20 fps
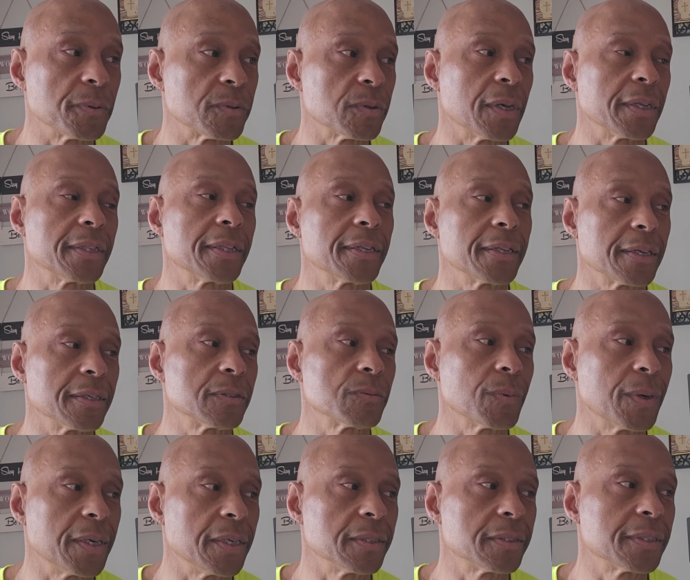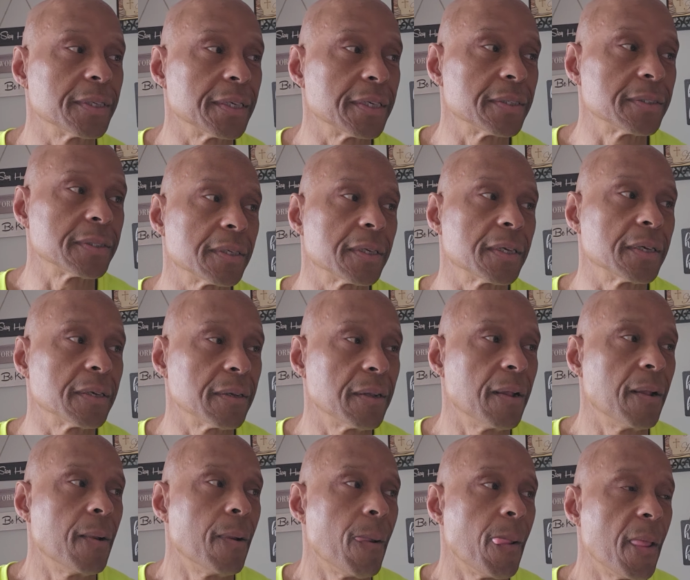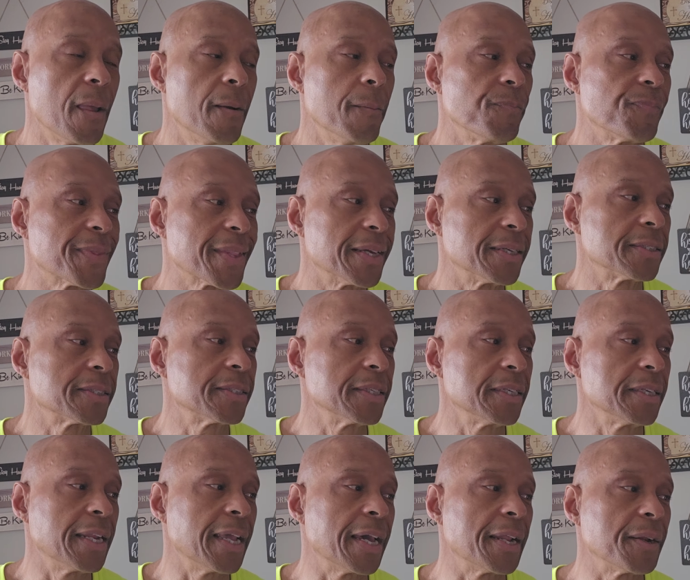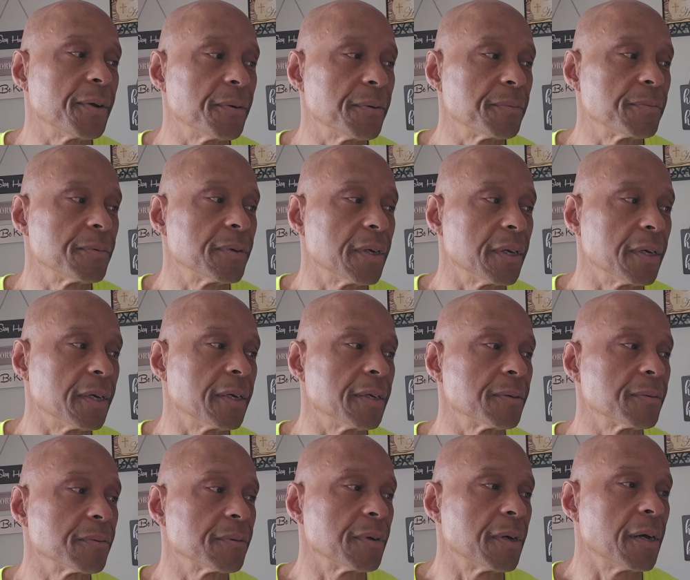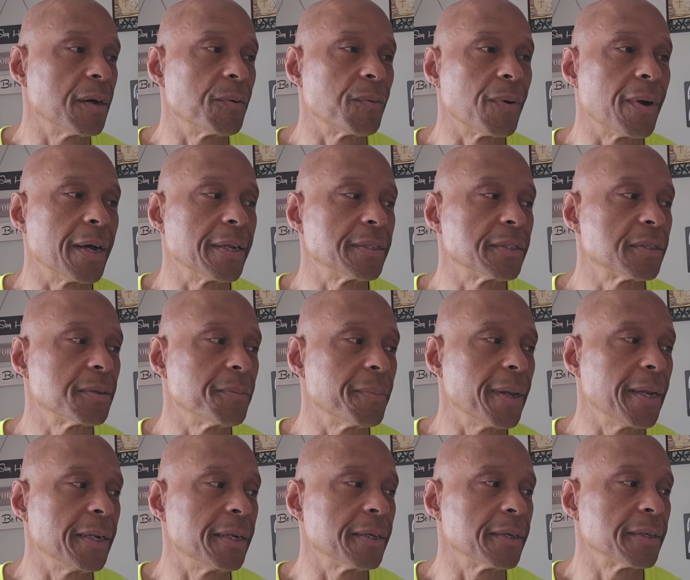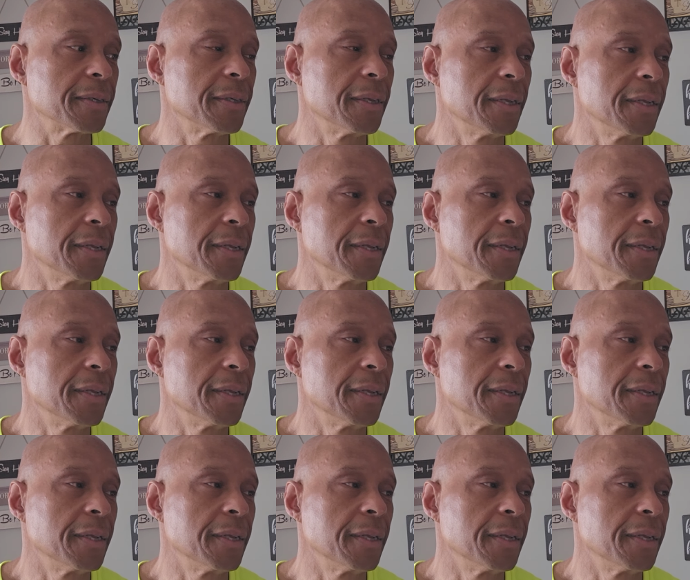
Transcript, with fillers: So I think that's why this thing uh sitting at a uh a Rotten Tomato,